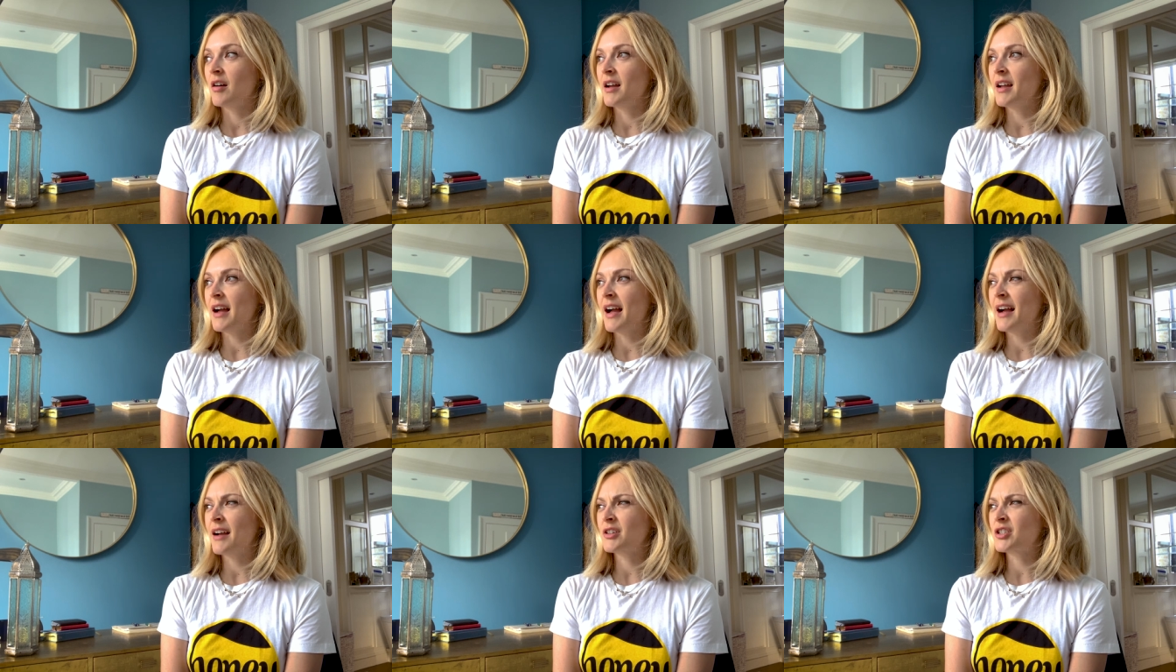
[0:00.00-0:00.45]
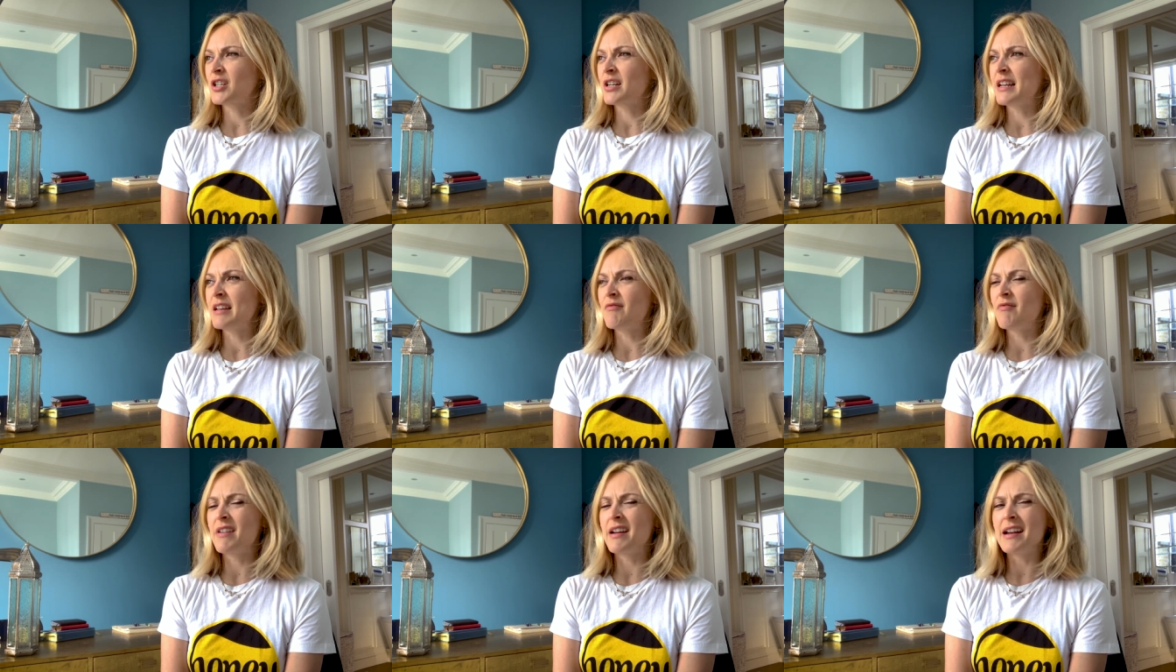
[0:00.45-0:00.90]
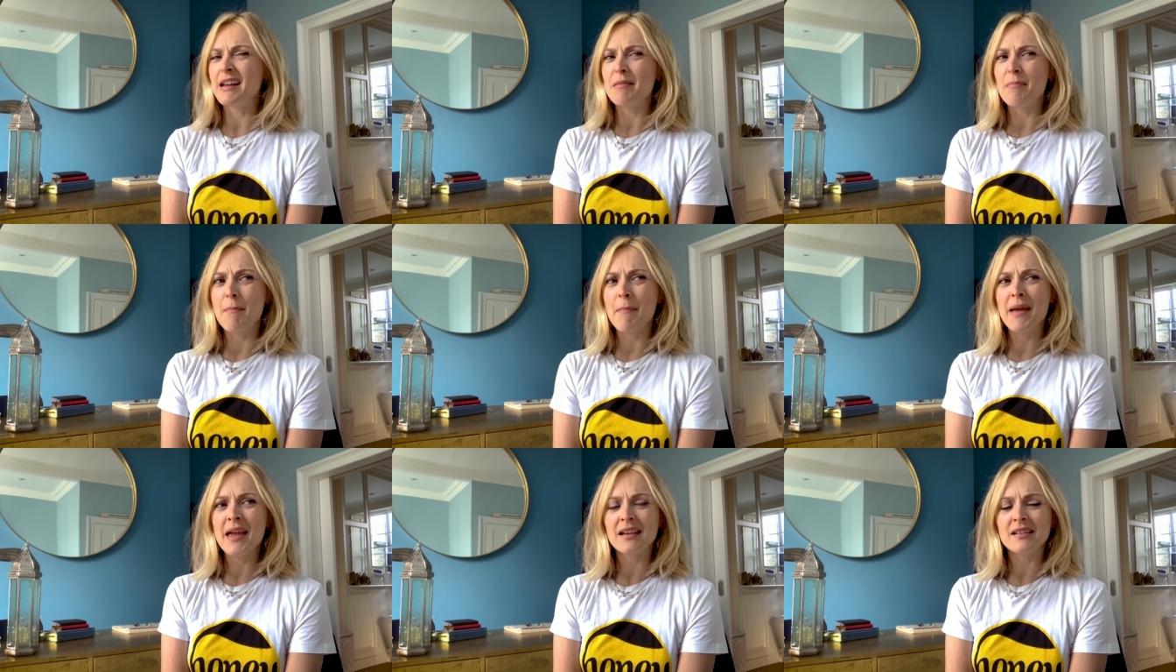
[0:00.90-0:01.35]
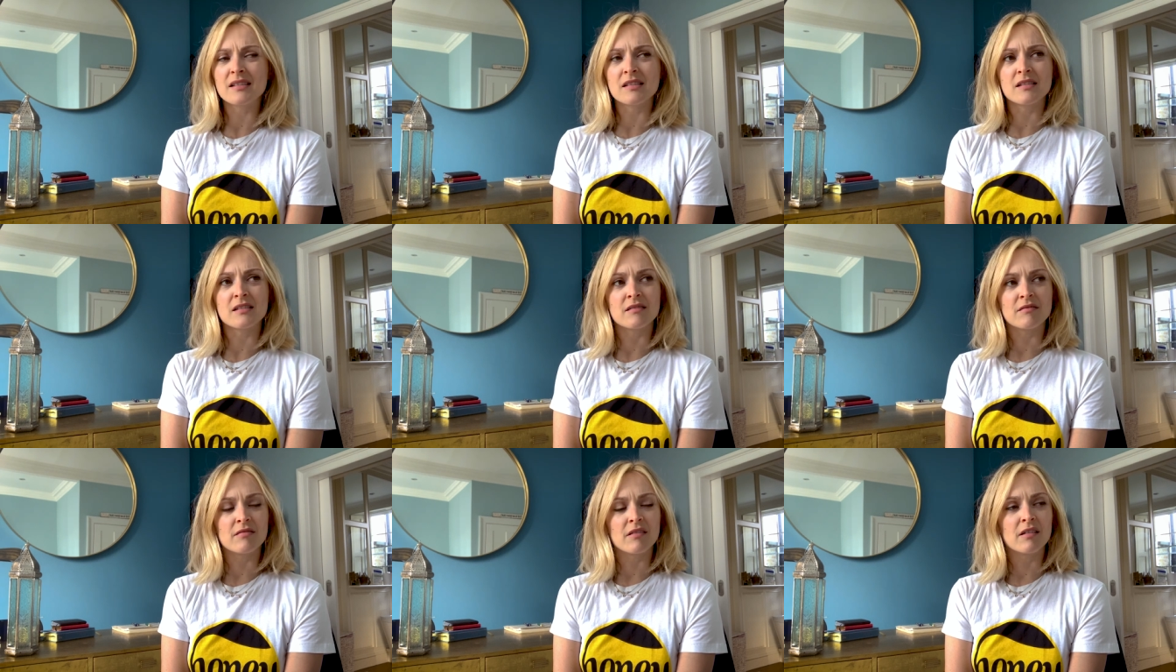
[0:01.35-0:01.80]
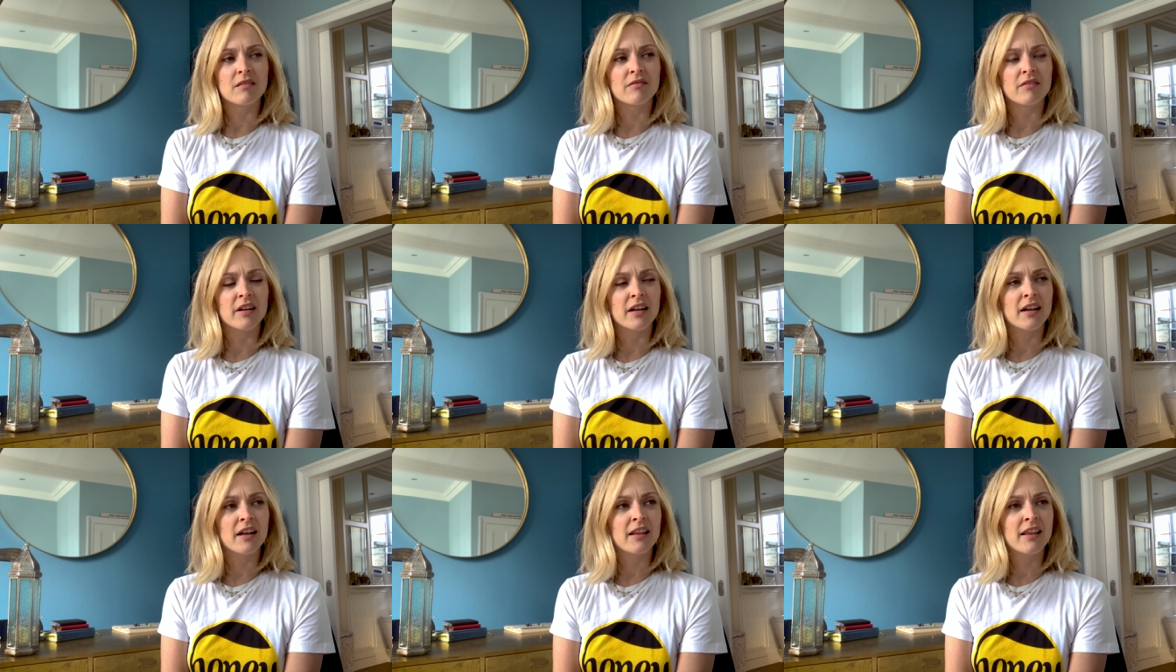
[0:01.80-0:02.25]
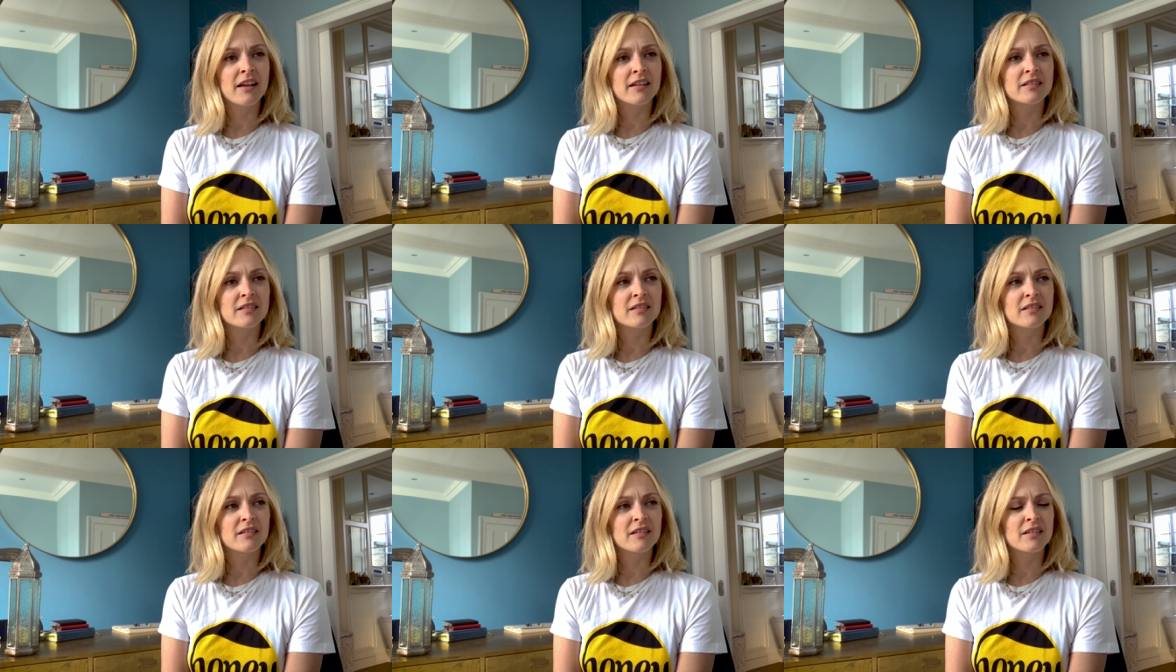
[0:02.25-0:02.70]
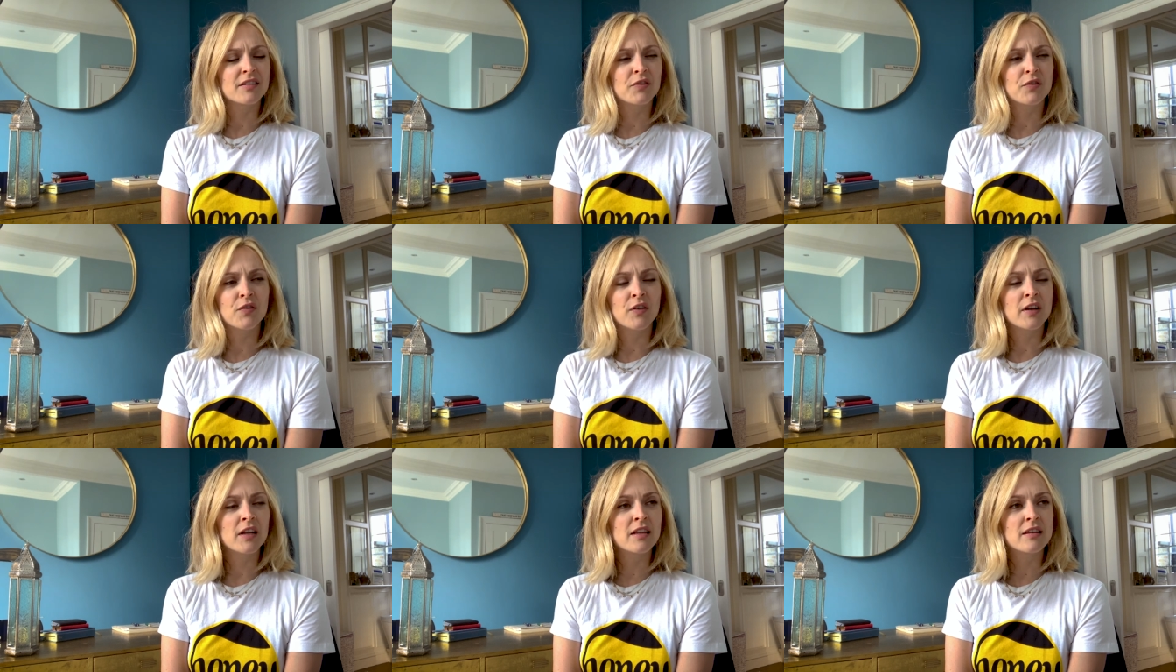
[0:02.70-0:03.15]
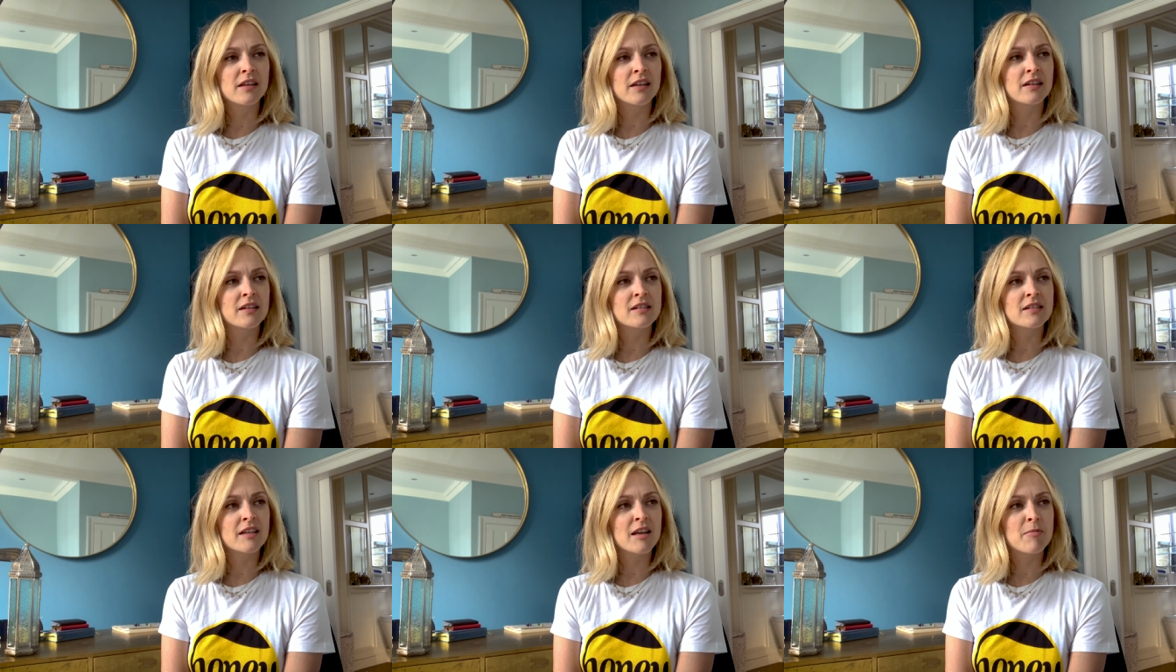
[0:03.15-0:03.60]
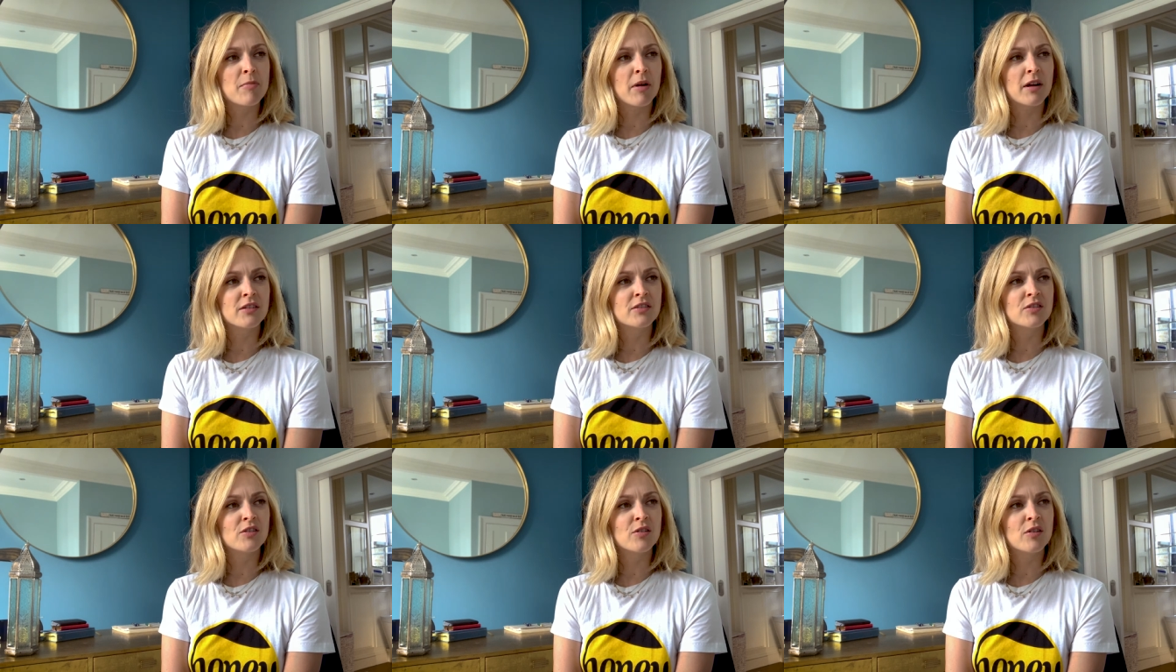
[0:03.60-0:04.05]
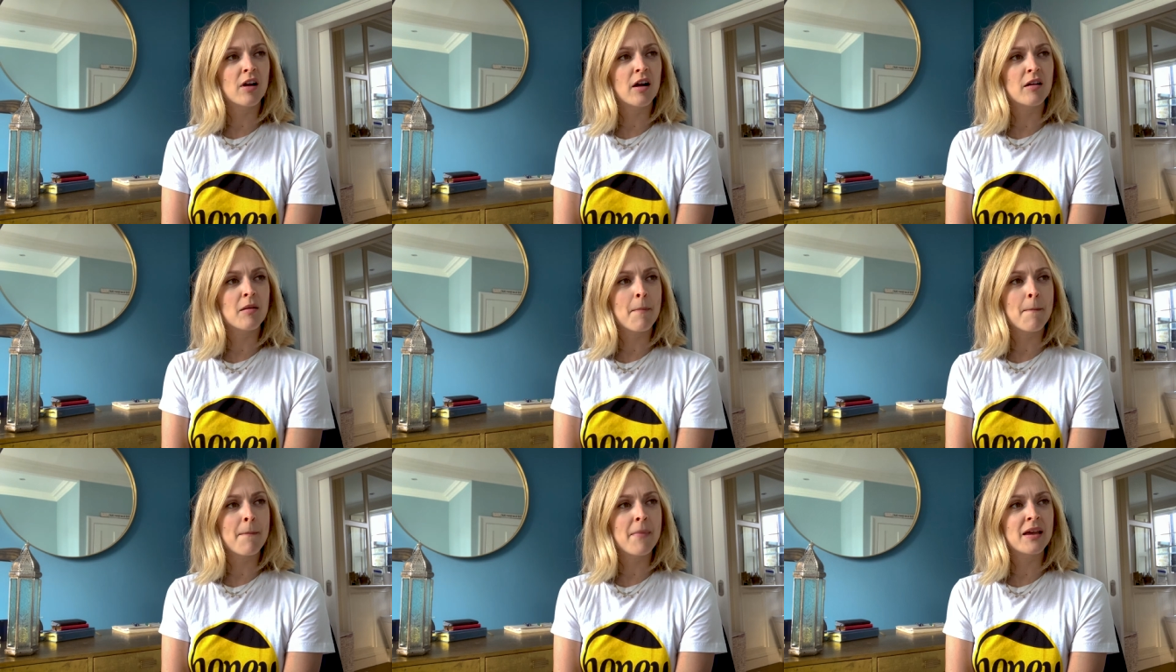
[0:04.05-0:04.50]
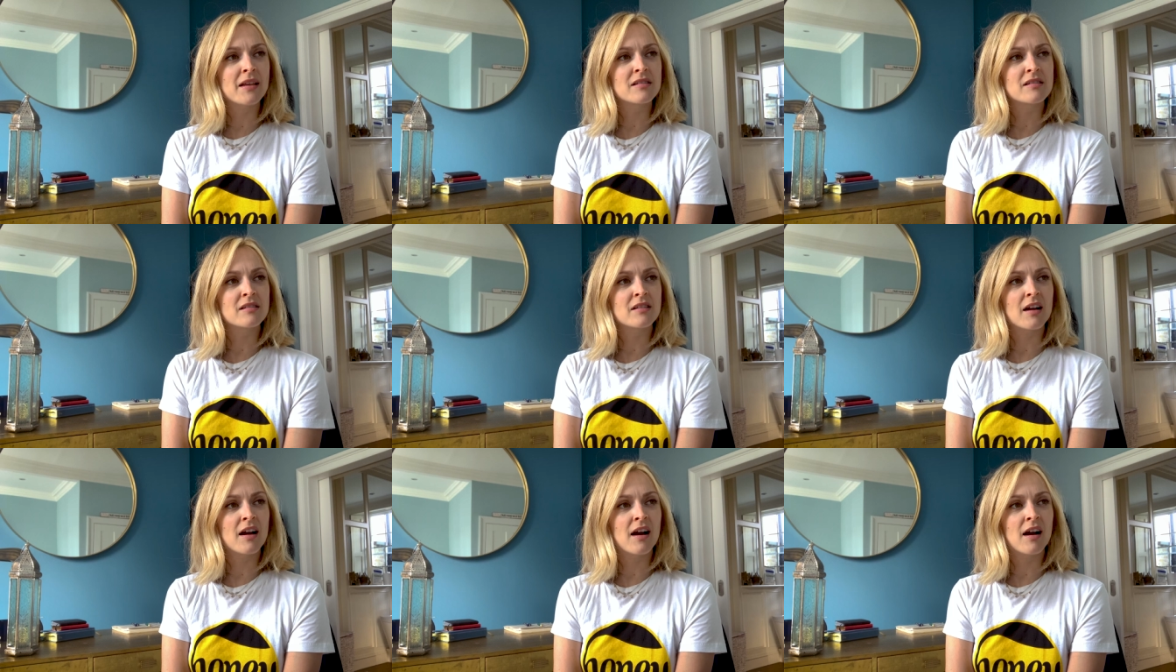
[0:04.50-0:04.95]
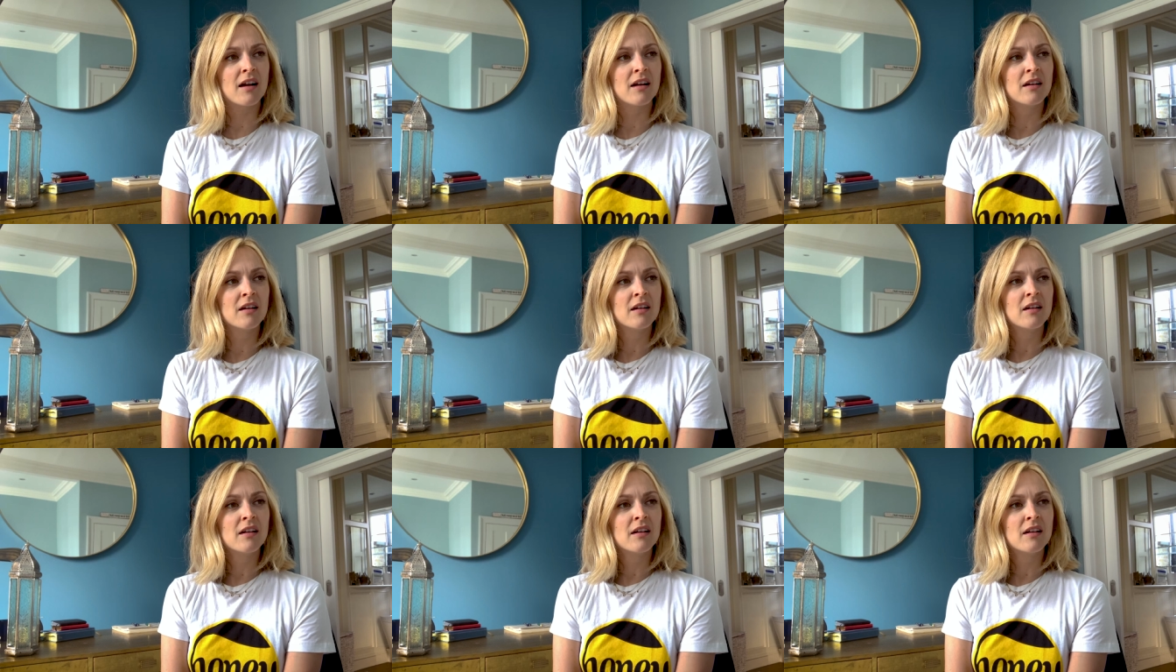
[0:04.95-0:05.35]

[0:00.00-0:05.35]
I actually really miss, really. That's a funny thing to say, but I do kind of miss that.